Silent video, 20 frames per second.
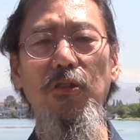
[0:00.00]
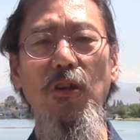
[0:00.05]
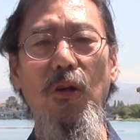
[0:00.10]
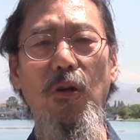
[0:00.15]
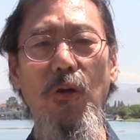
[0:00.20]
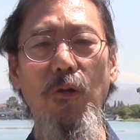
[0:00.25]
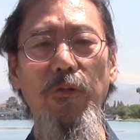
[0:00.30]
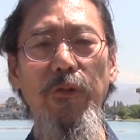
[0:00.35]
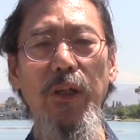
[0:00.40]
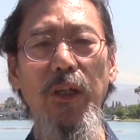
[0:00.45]
a
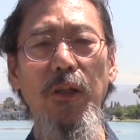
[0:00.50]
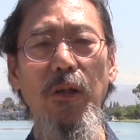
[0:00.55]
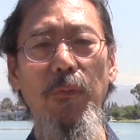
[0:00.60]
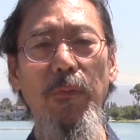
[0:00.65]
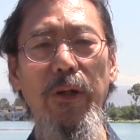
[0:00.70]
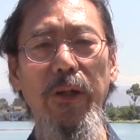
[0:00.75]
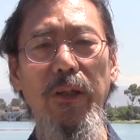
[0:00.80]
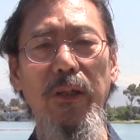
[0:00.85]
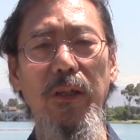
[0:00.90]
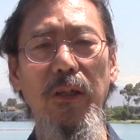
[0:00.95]
Korean
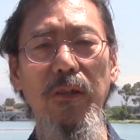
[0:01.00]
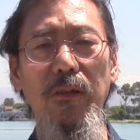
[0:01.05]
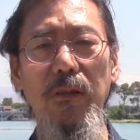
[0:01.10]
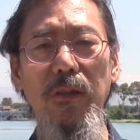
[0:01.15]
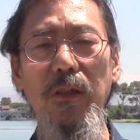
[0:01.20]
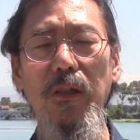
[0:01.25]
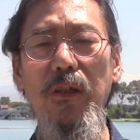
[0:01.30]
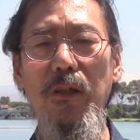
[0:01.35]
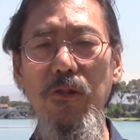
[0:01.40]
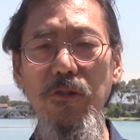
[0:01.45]
American
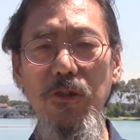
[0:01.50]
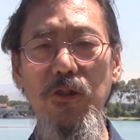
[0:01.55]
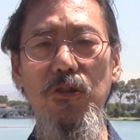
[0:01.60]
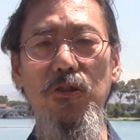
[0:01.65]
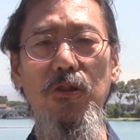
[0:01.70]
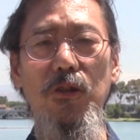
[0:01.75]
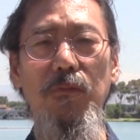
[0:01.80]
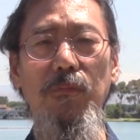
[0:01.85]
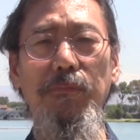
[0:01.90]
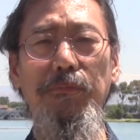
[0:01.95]

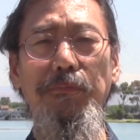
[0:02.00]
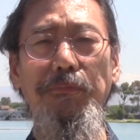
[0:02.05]
Christian.